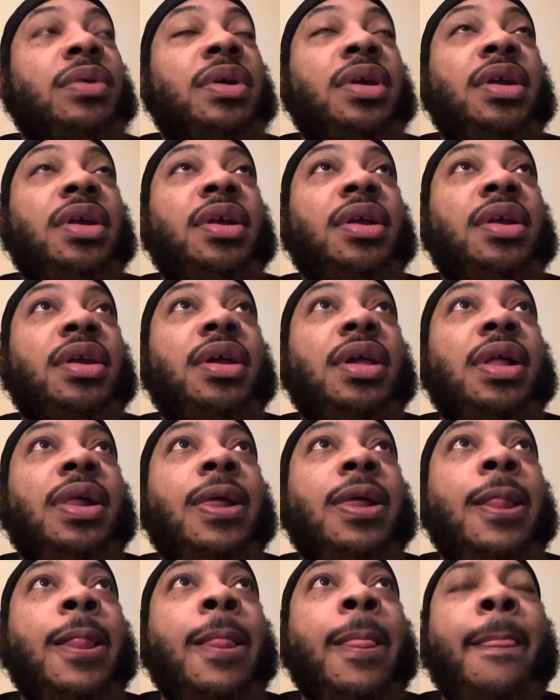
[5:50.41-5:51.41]
And
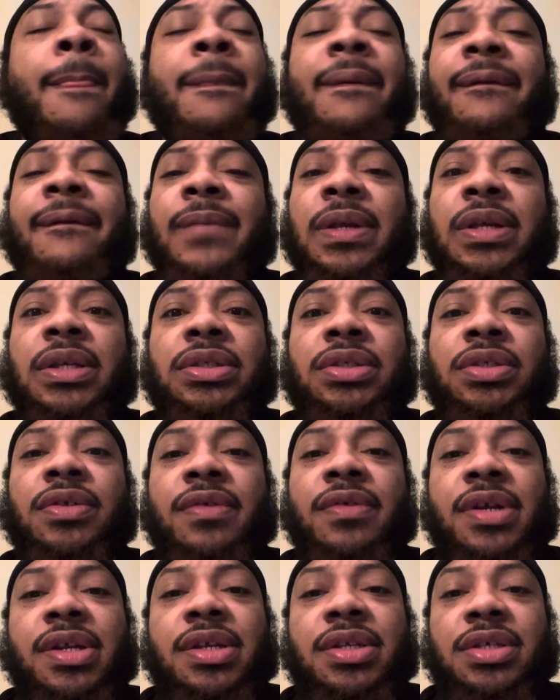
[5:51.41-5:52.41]
it's
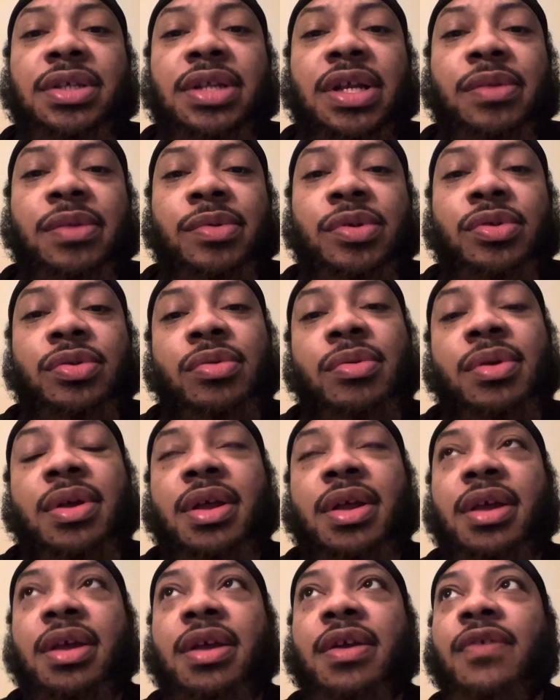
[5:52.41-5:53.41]
crazy, like when you don't
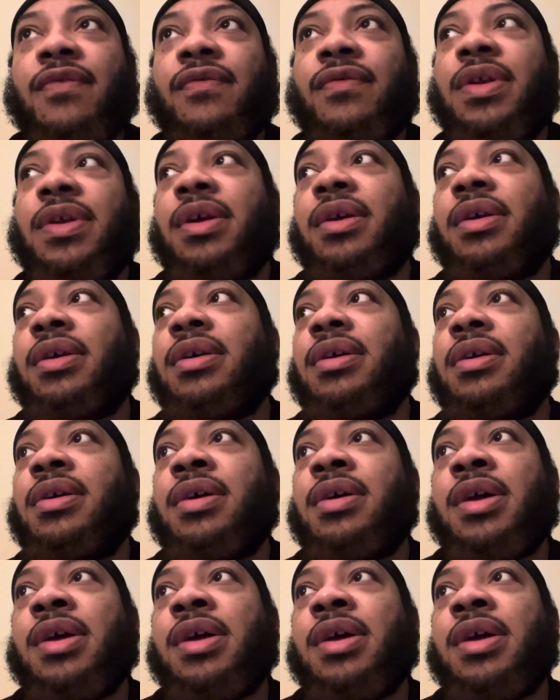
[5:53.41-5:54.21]
have like a